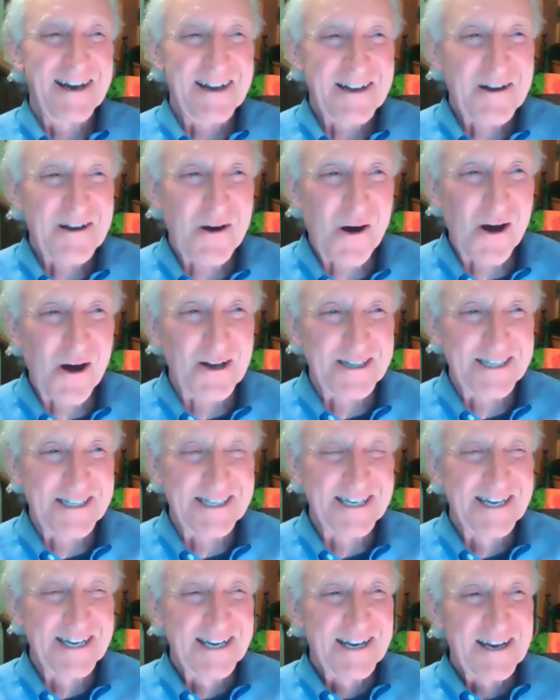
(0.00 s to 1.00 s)

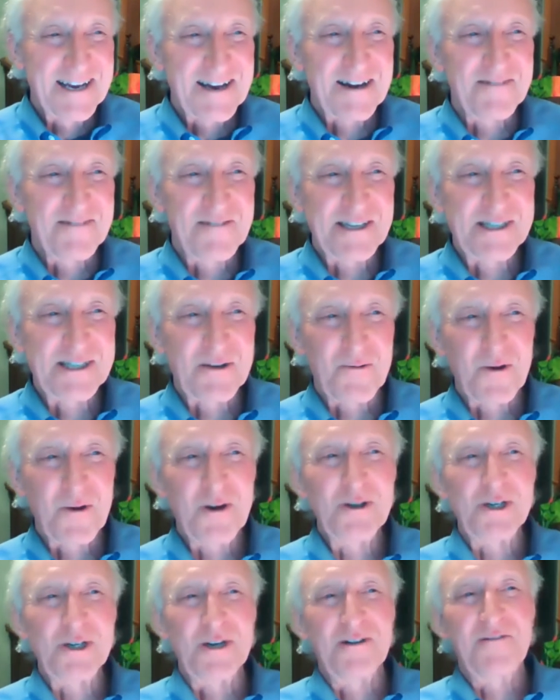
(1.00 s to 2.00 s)
cause of this
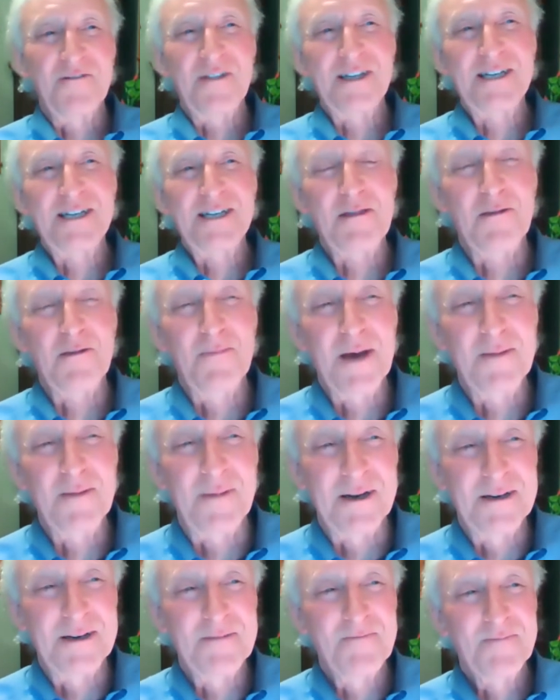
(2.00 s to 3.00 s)
erosion of the 10th
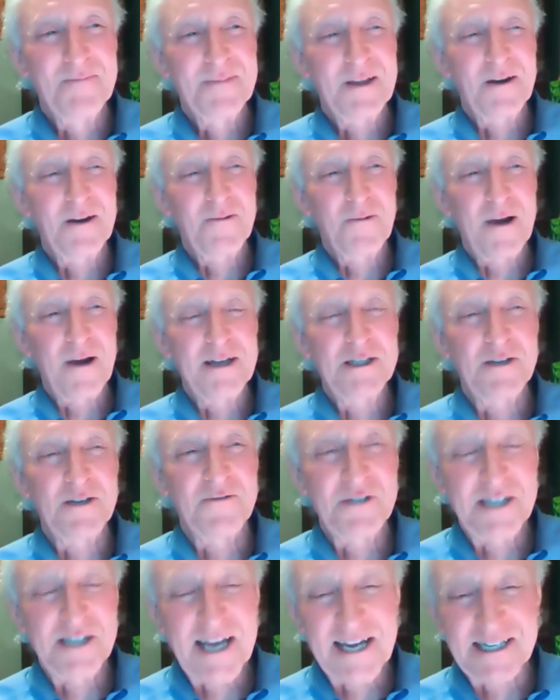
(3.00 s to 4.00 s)
Amendment, rights
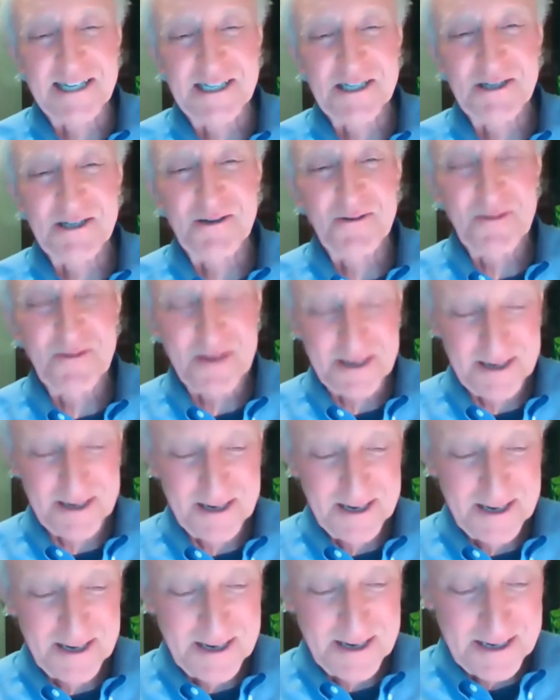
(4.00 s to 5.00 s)
of states to
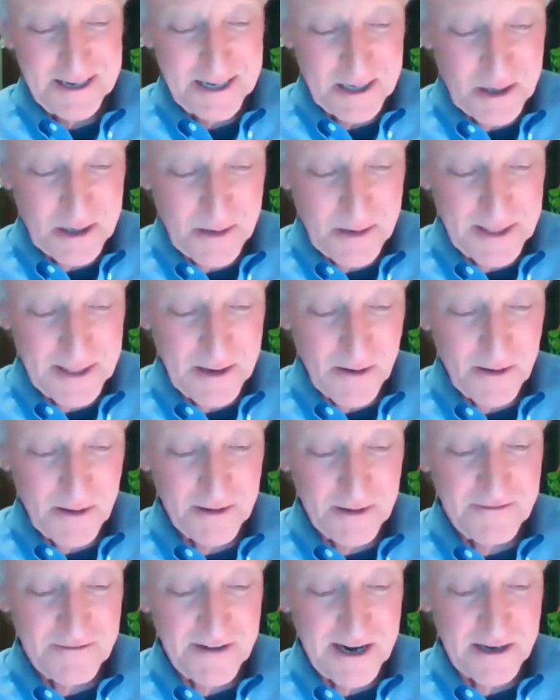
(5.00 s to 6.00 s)
determine their
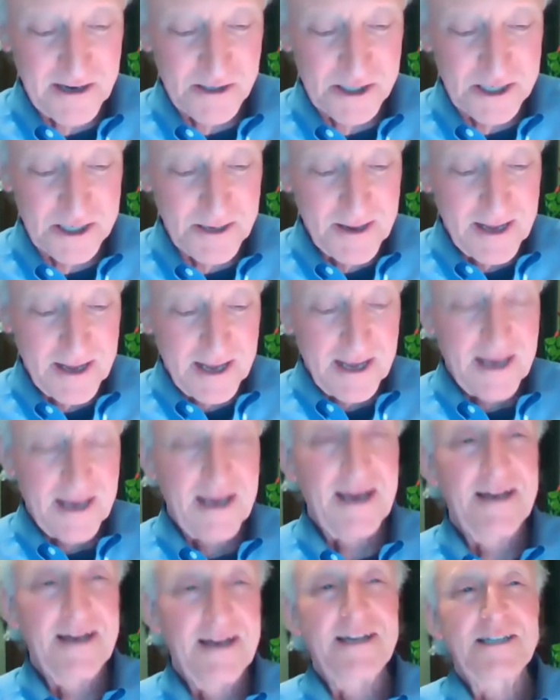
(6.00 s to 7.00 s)
own affairs.
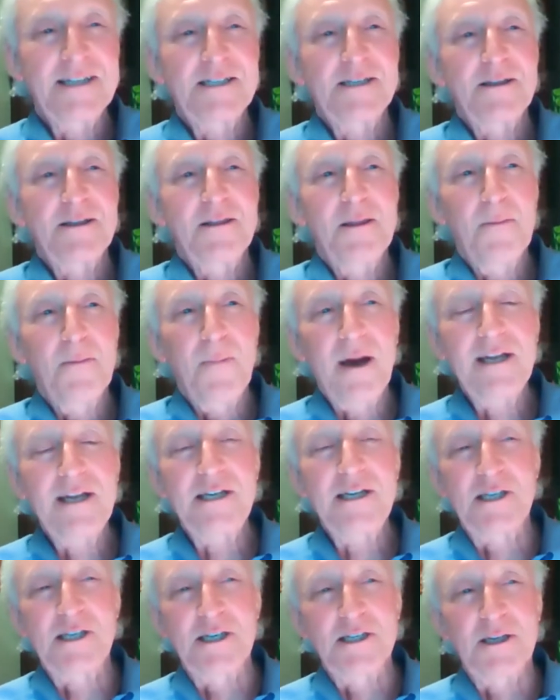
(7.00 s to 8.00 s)
And it's the
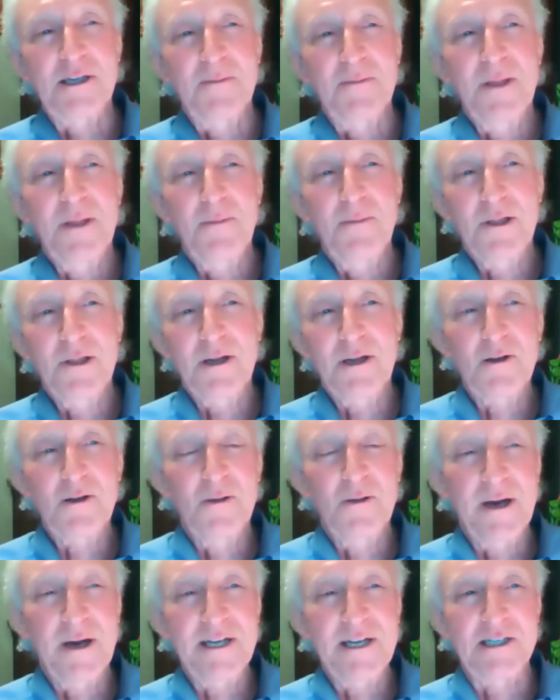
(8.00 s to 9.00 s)
money system, the
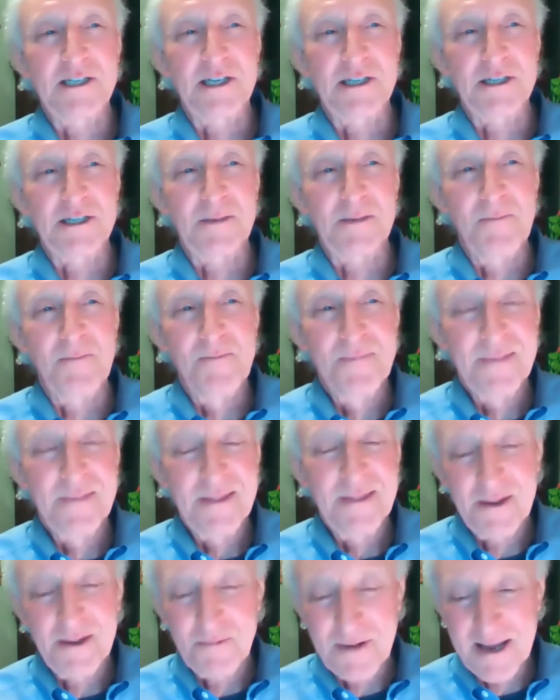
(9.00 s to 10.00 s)
political money system
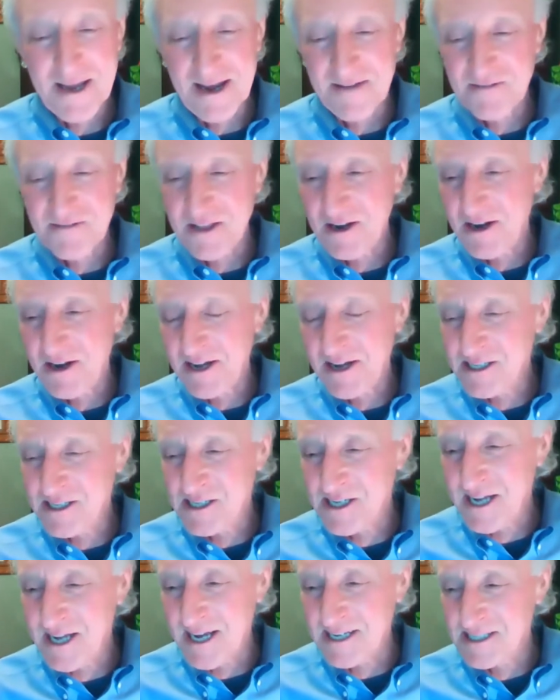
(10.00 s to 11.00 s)
that we have in the United
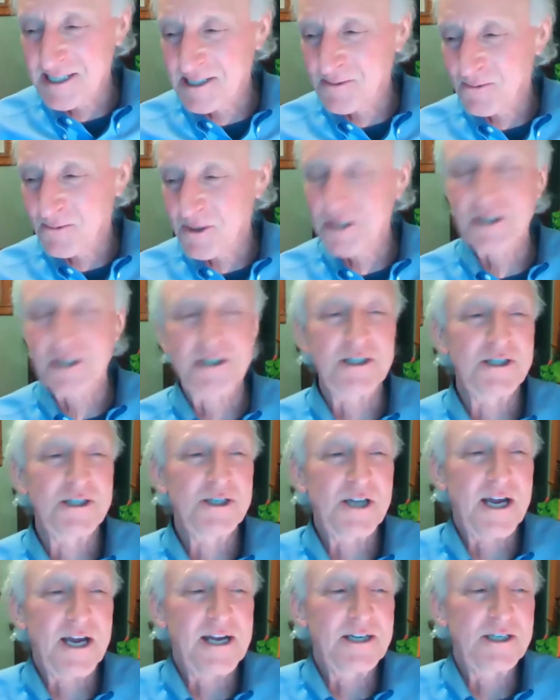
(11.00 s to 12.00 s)
States, which has
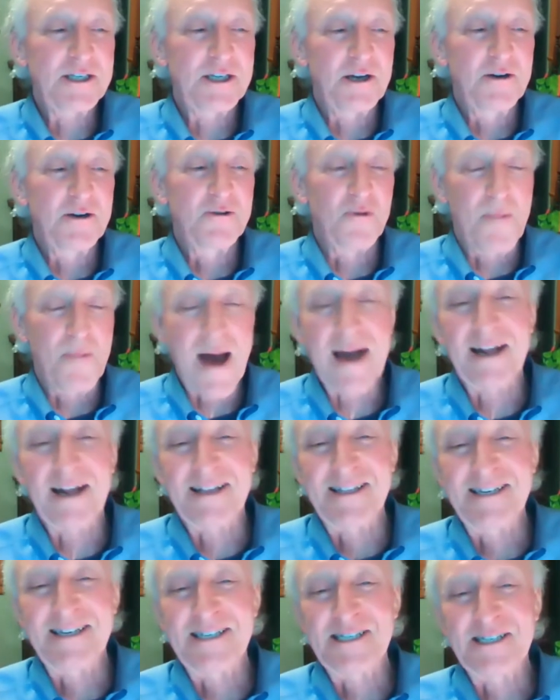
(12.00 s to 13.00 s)
changed
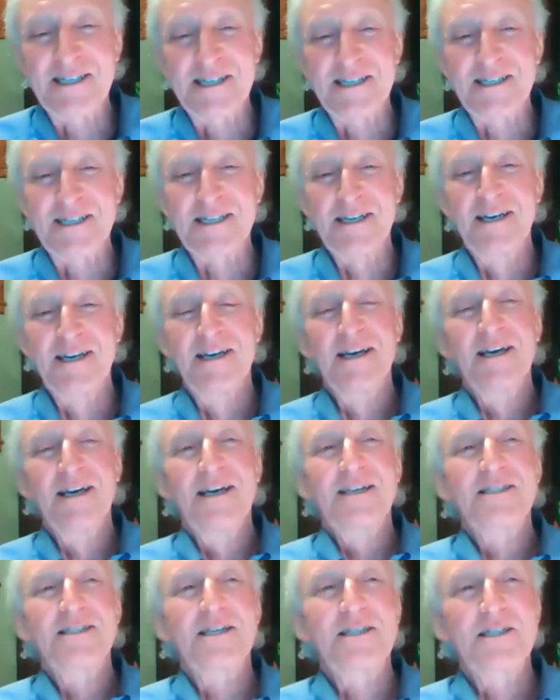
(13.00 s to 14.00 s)
dramatically since
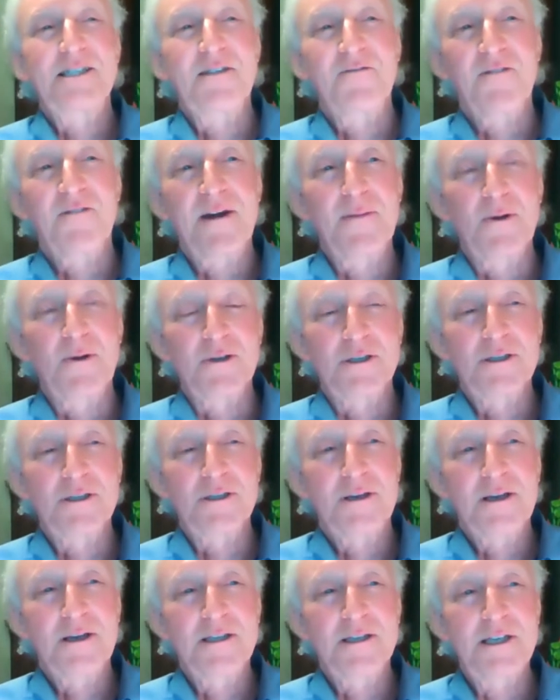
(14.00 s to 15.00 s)
the framers
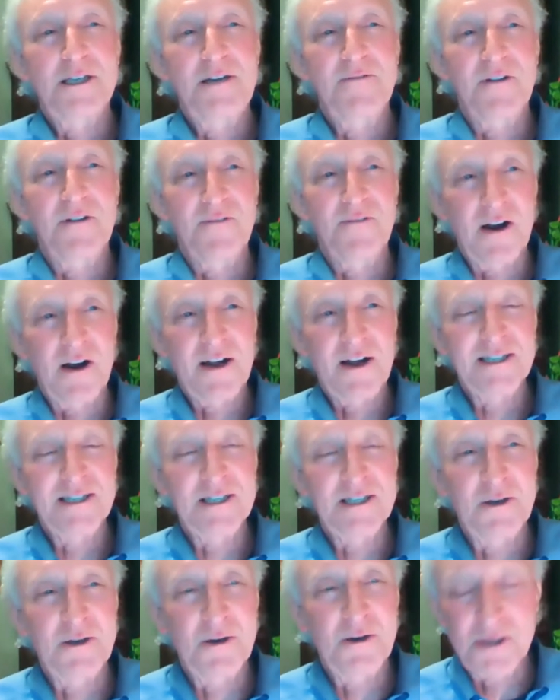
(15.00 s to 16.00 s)
conceived of our
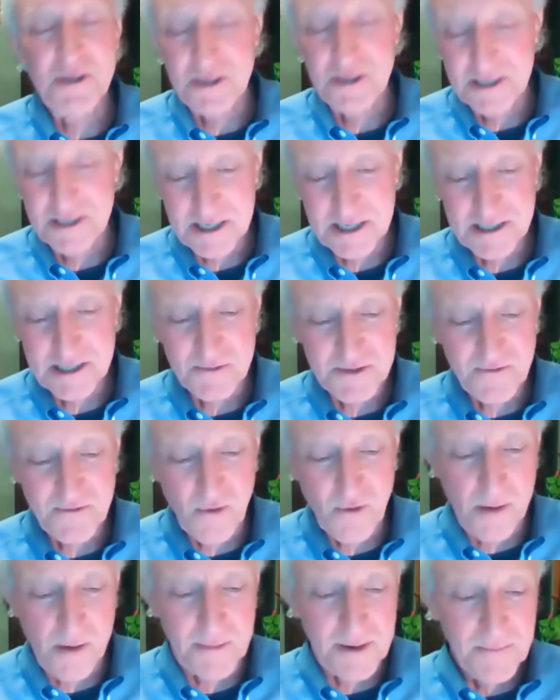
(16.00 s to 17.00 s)
Constitution, since it was
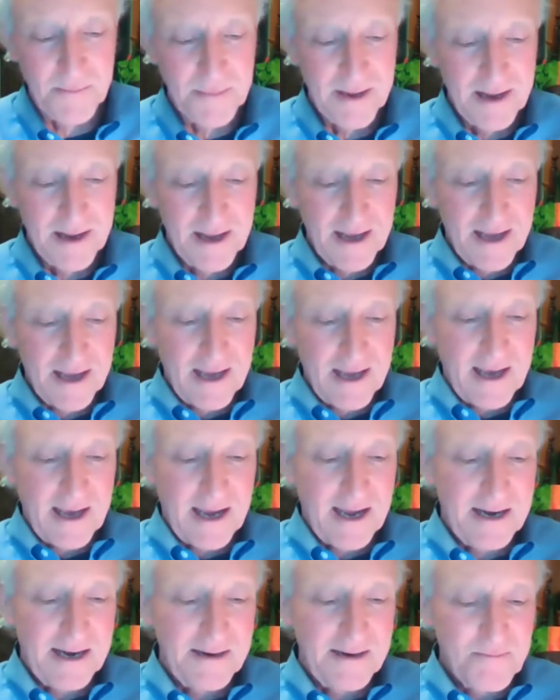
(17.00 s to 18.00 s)
formed.
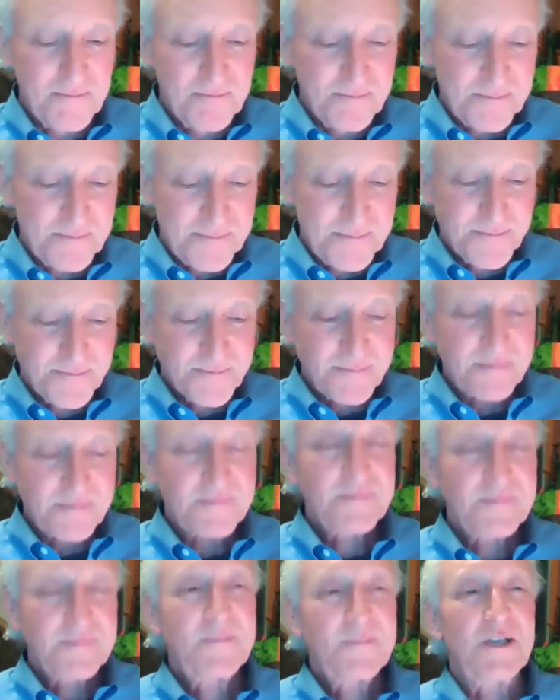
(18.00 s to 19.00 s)
And
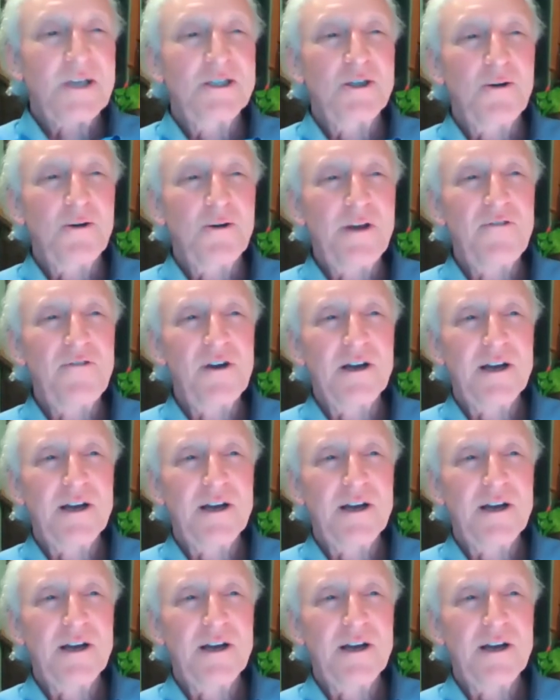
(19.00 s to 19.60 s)
so I'll give you